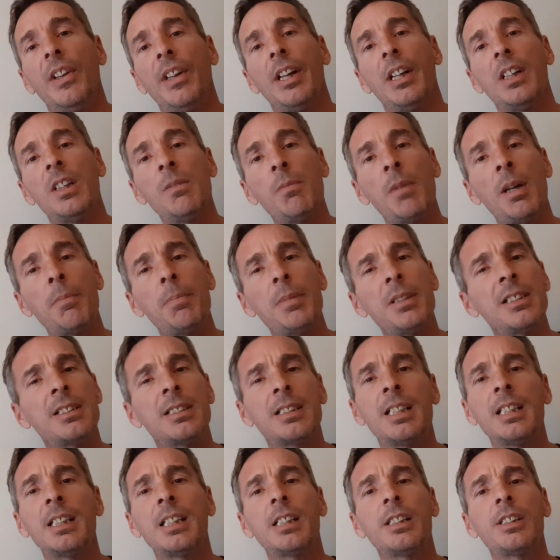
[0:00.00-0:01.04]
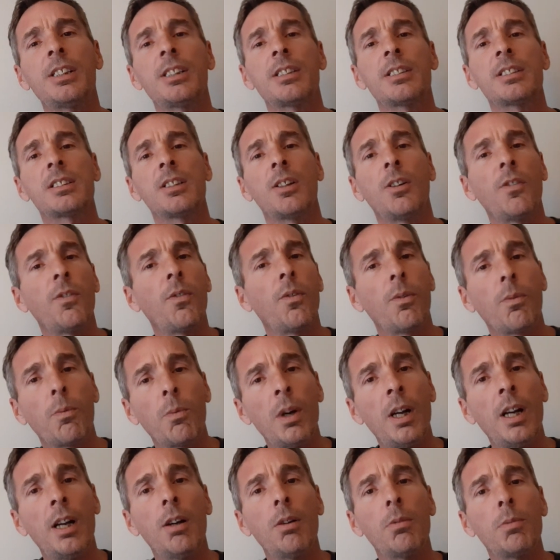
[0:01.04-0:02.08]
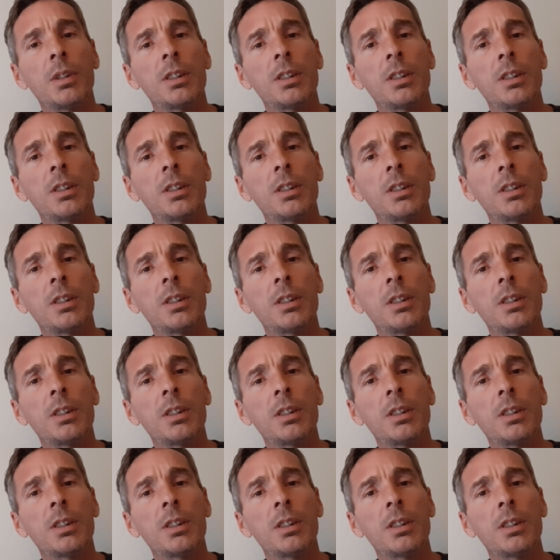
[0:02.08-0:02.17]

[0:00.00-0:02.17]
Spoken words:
And you might be thinking to yourself, well,